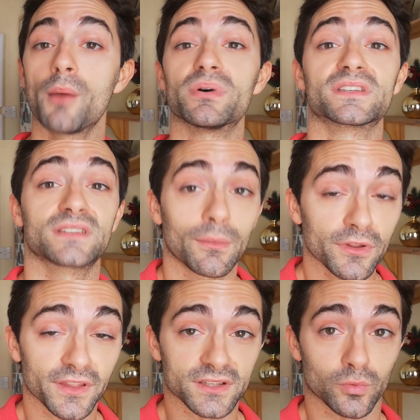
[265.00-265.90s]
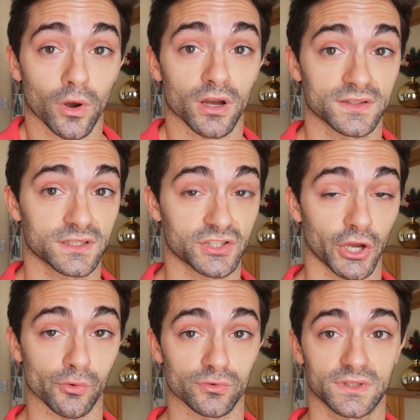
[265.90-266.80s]
But some of these words
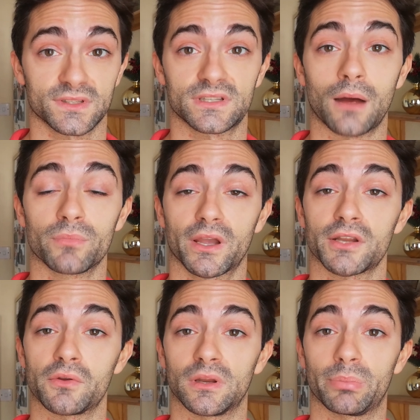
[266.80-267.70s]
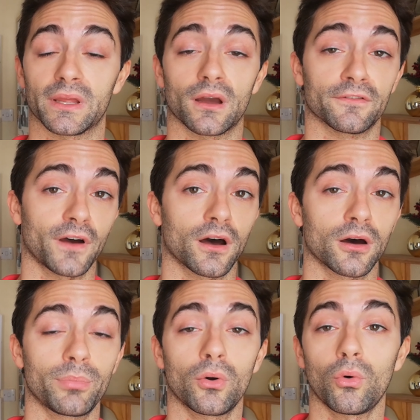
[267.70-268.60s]
don't. Some can only be a
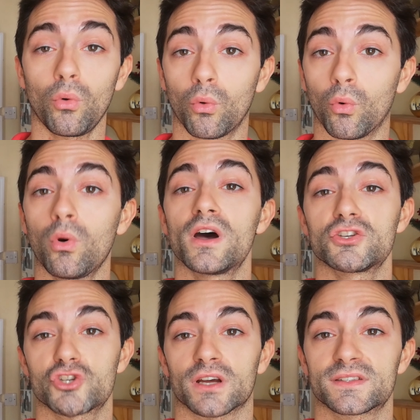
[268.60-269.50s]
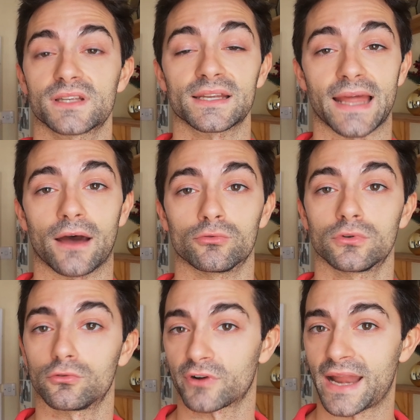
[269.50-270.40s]
verb or just a
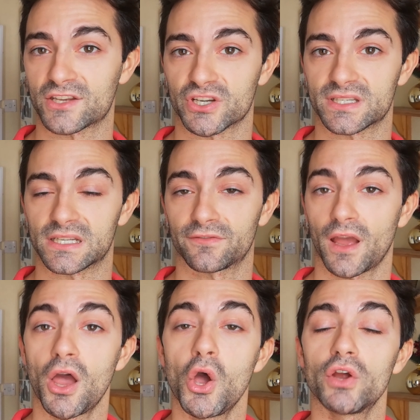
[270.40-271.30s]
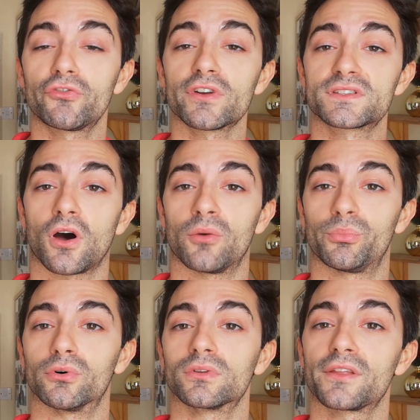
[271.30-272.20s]
noun or an adjective. For
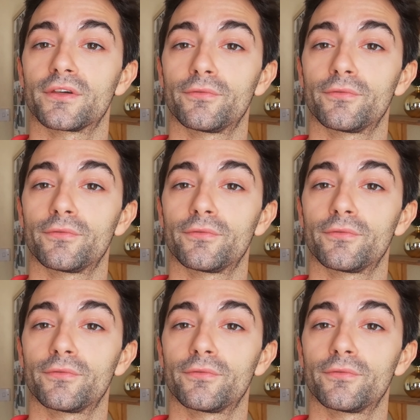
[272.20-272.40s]
example, the